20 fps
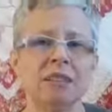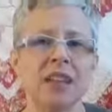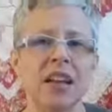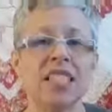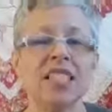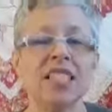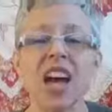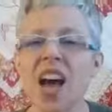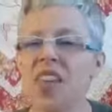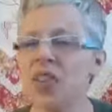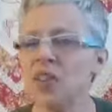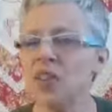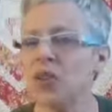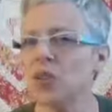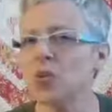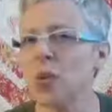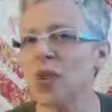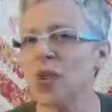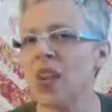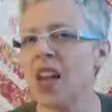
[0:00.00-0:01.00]
and
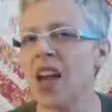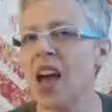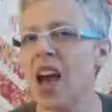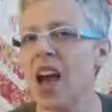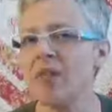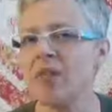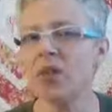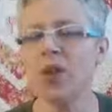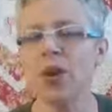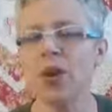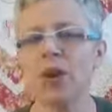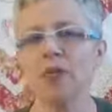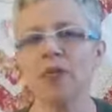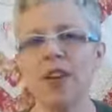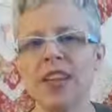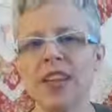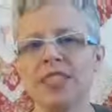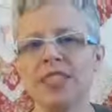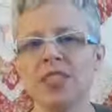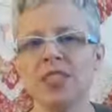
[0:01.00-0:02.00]
others, when they cover their
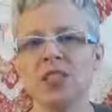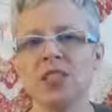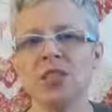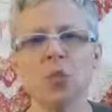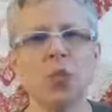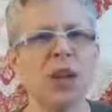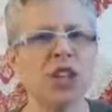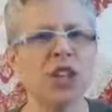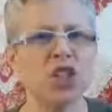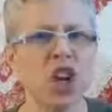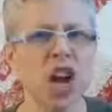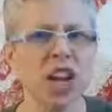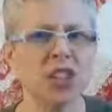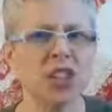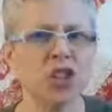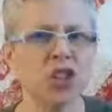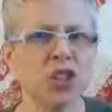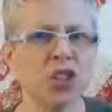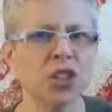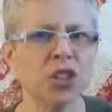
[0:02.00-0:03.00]
faces, we
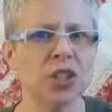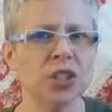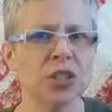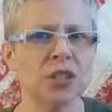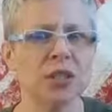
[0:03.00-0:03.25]
judge?